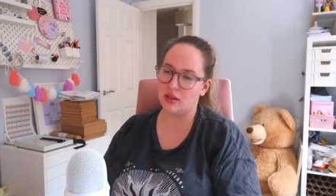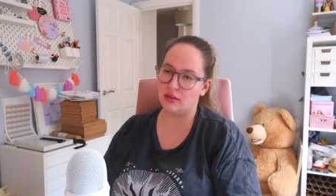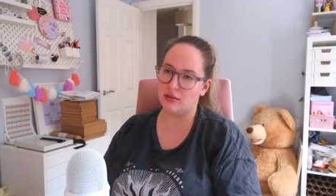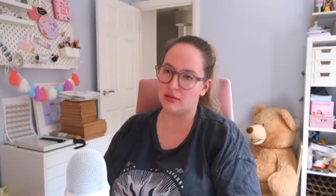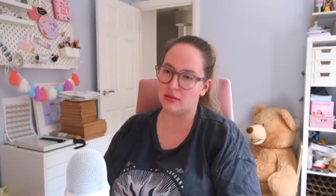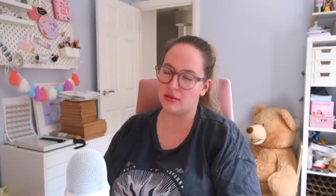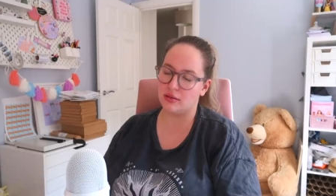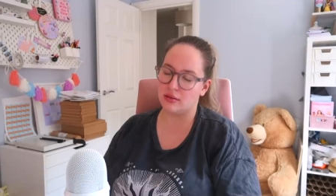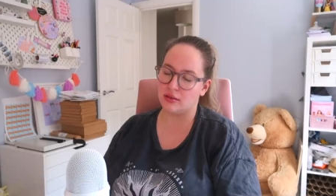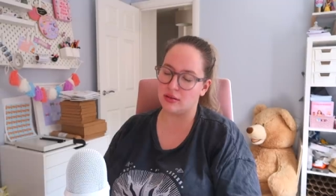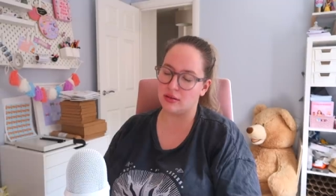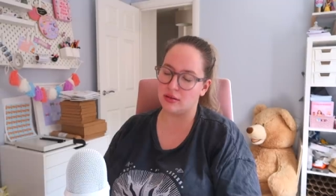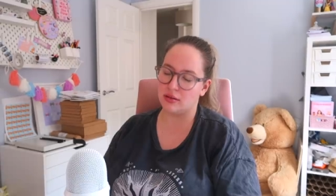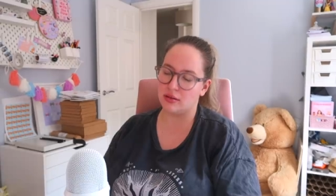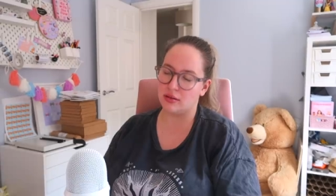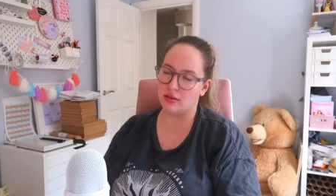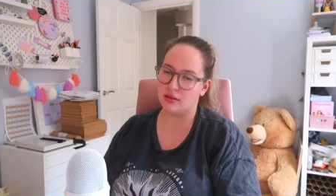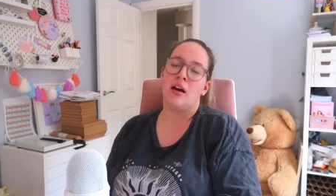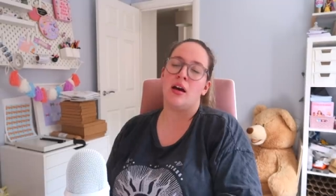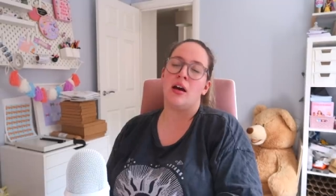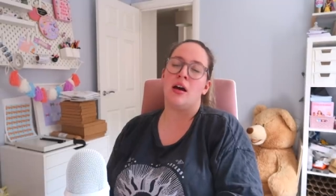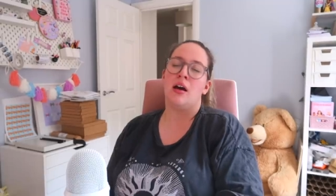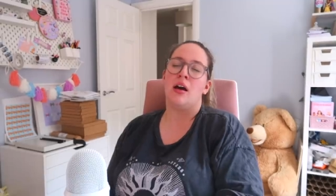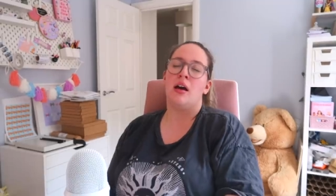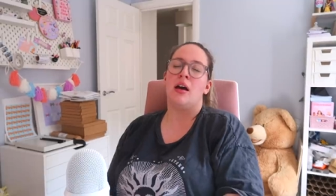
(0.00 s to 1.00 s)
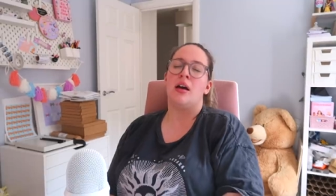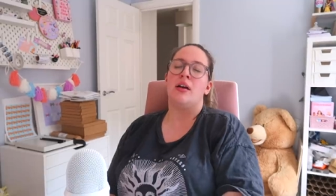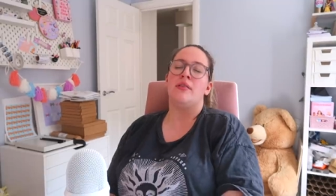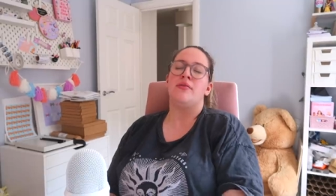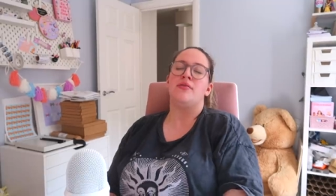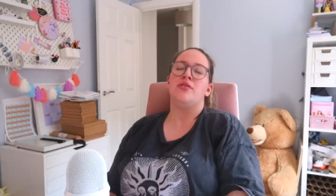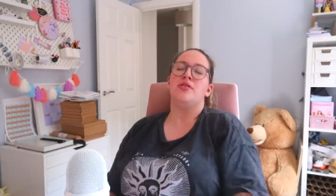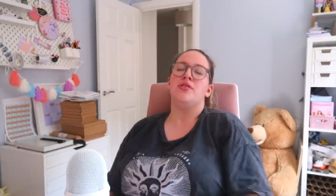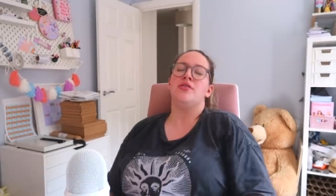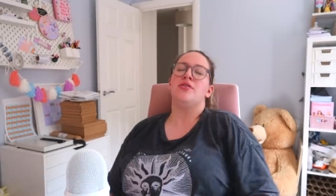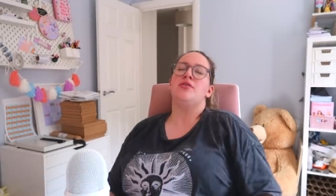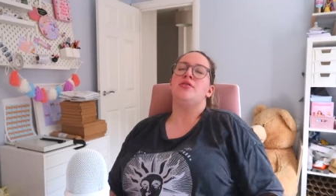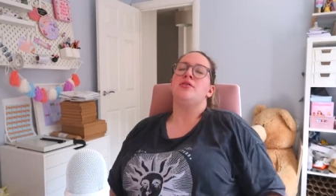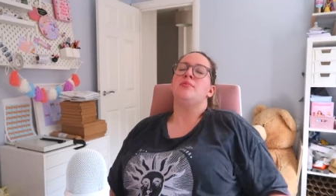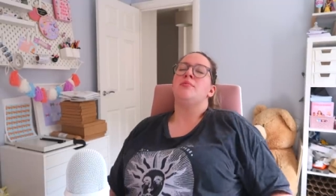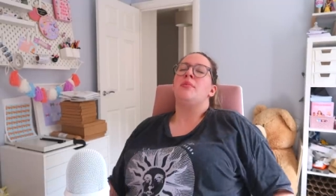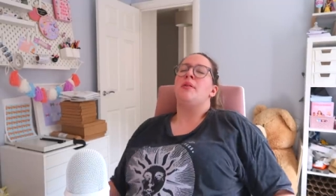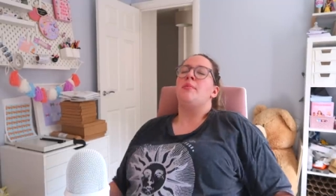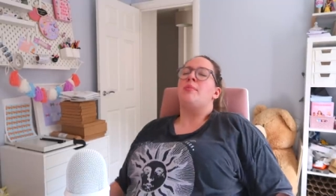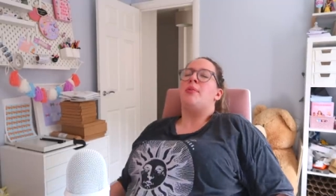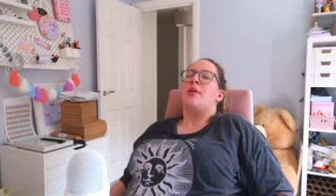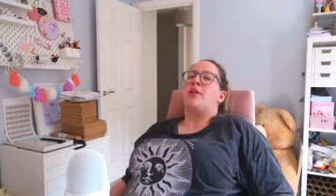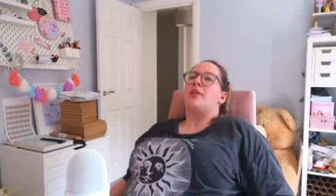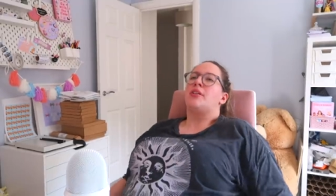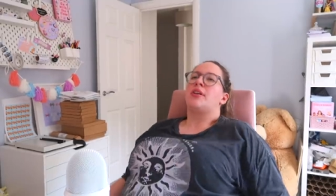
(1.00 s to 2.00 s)
Oh, I've just done
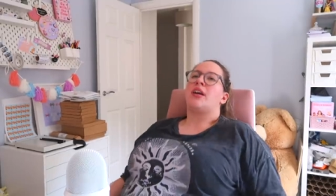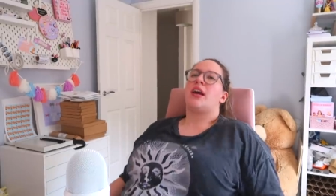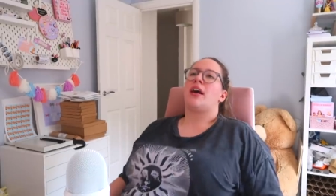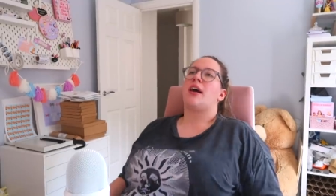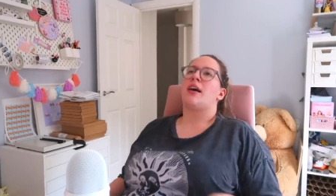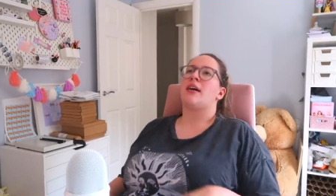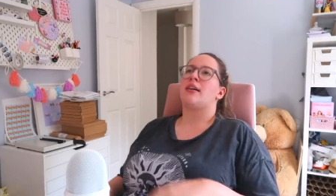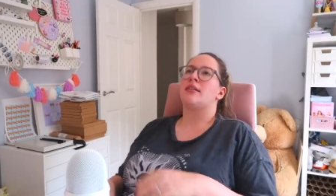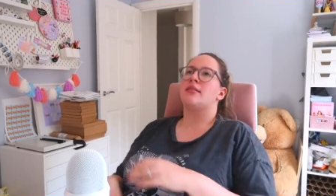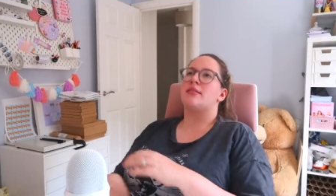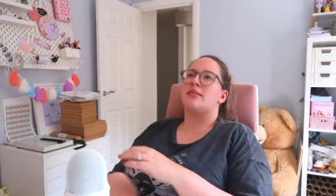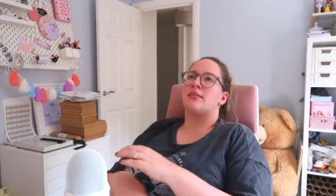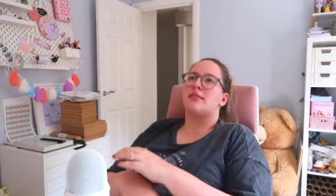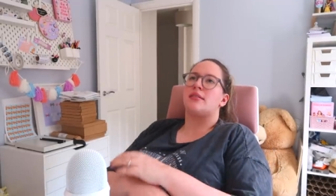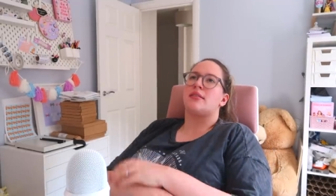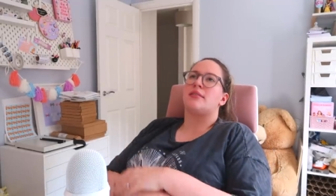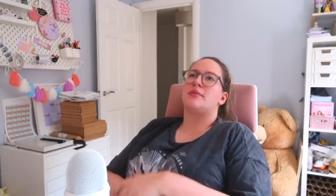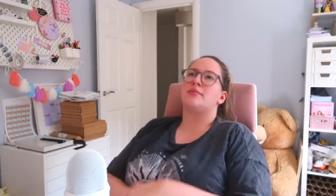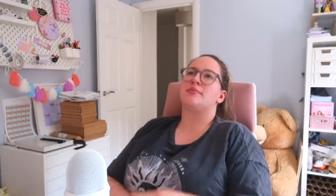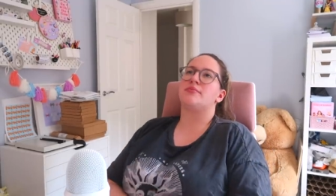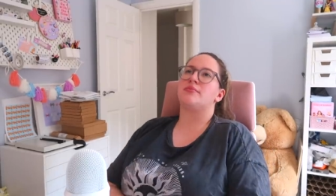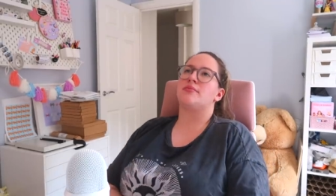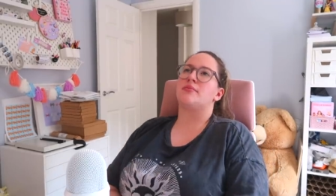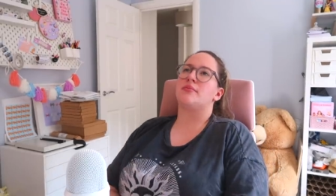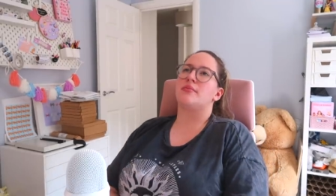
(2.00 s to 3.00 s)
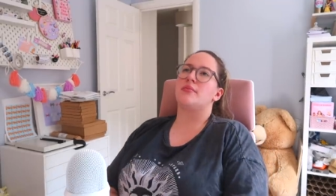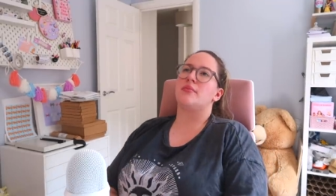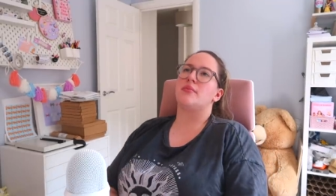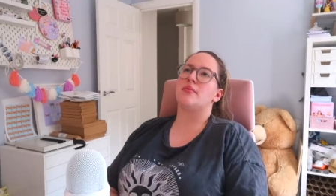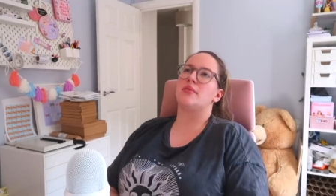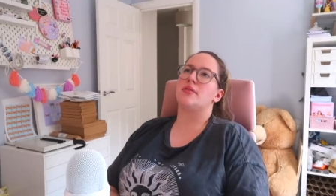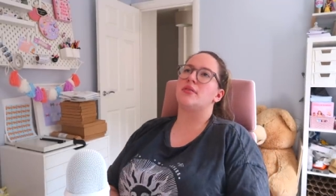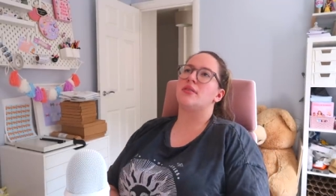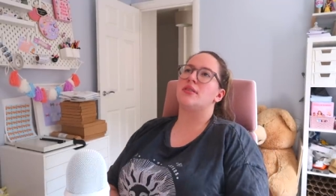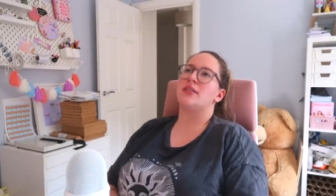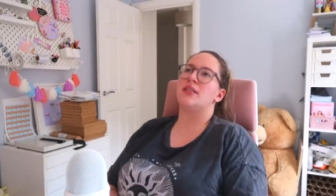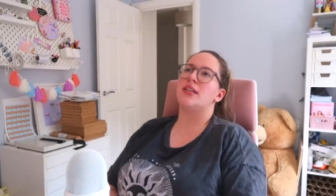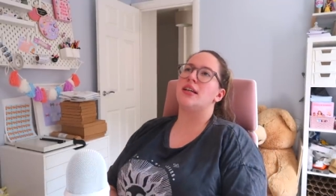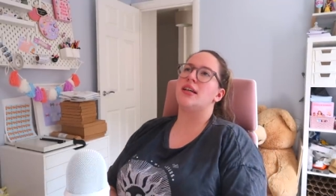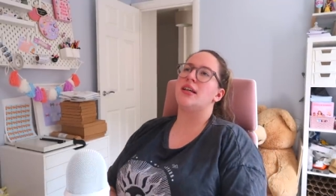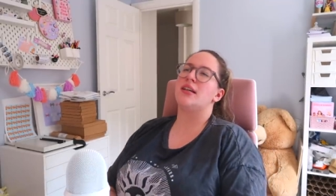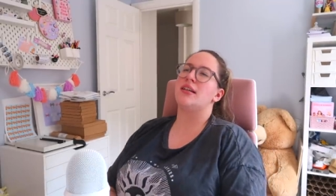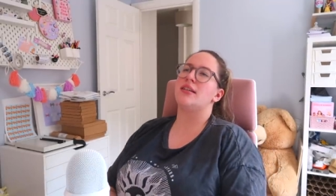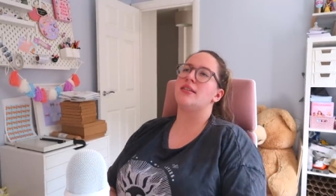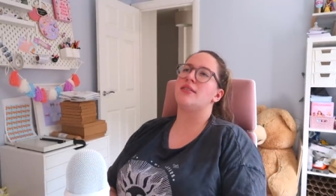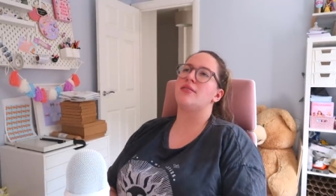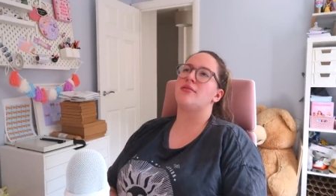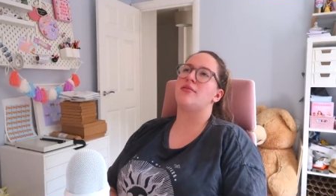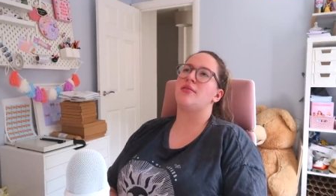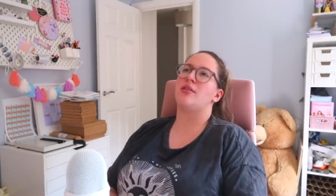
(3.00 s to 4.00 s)
my podcast.
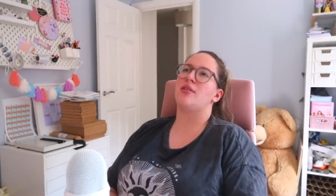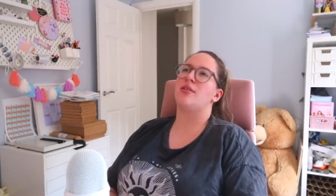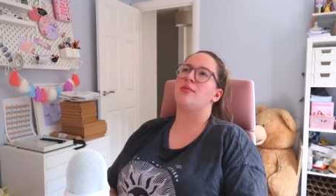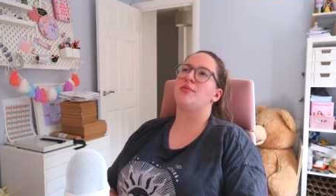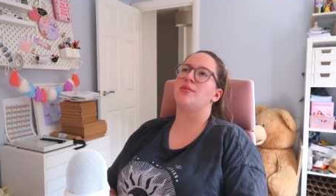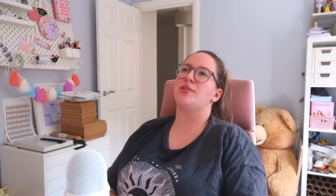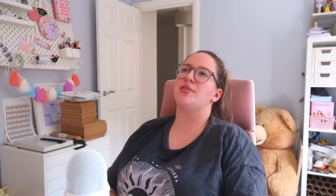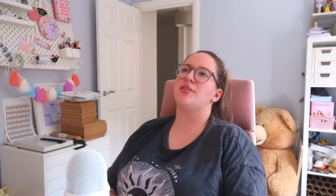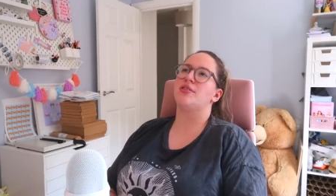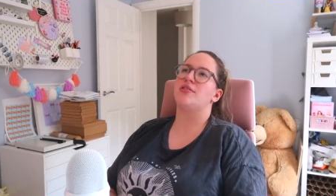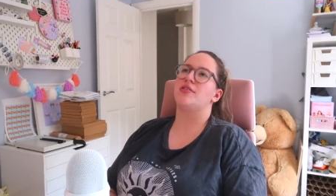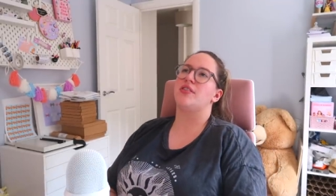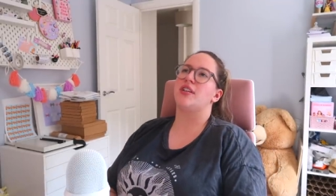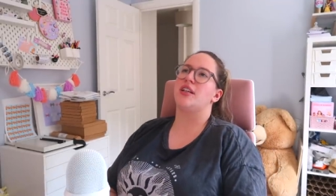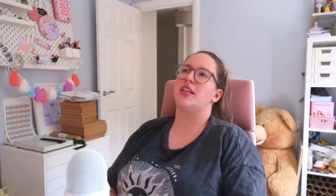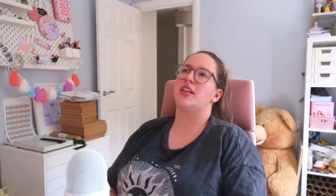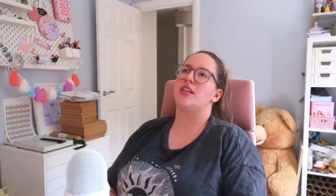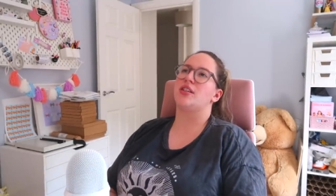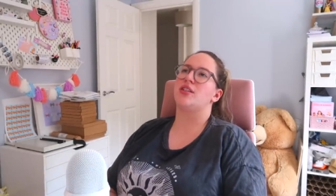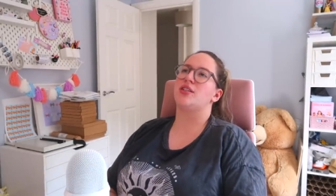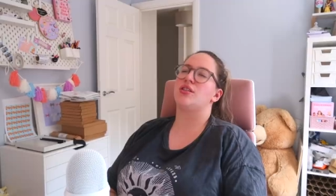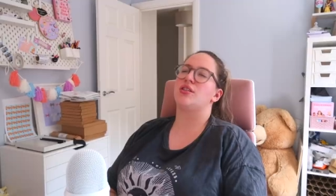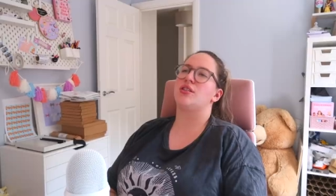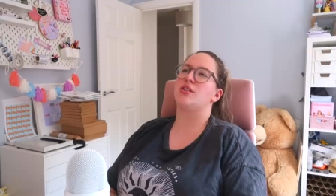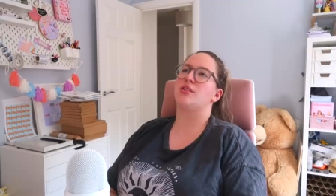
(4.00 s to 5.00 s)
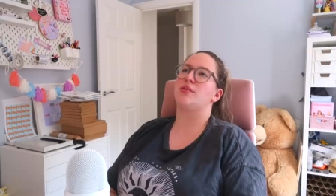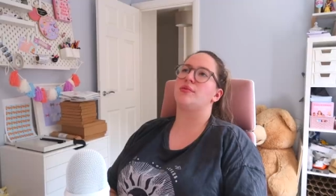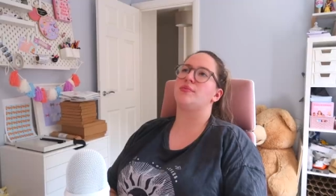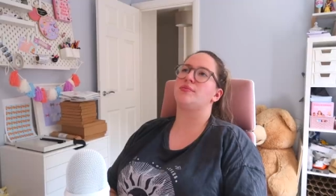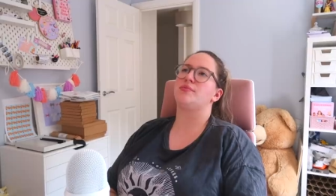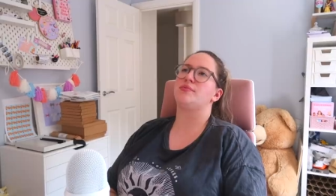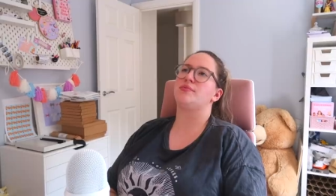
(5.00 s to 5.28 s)
Stickers are almost finished.